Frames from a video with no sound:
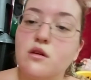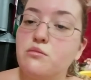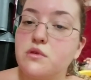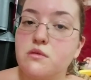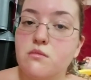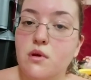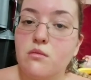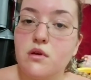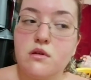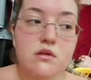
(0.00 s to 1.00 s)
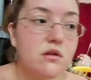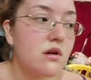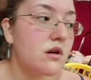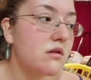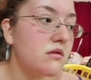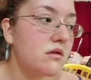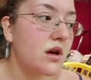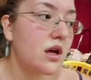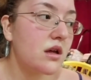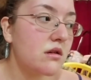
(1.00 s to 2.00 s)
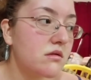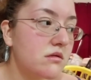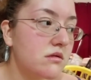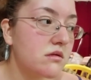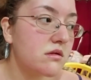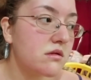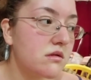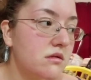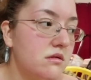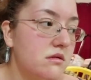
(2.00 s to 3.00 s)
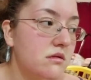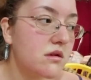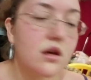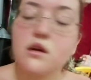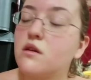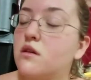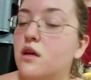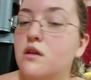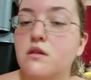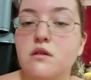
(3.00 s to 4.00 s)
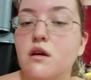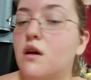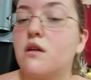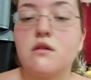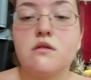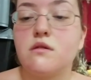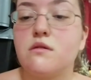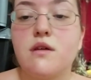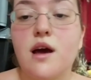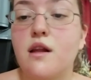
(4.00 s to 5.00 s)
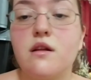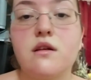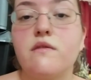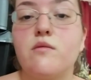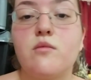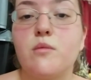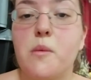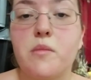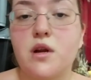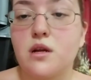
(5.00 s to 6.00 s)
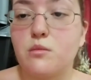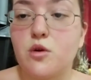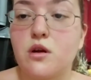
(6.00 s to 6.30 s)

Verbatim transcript: 10 trips, maybe, uh, 8, nine, ten. I don't know. I don't even remember